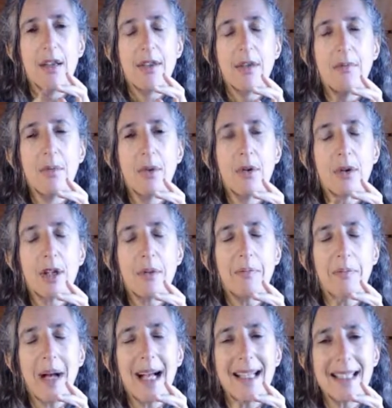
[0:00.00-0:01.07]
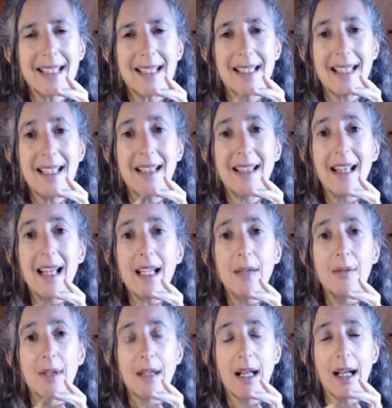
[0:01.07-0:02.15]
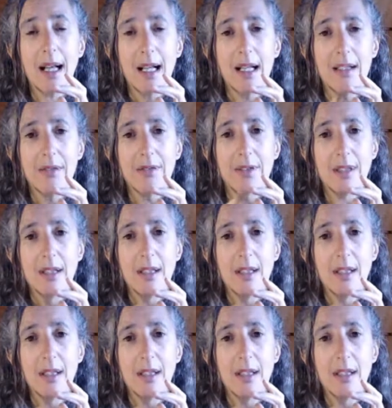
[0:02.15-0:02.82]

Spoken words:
the more capacity they will have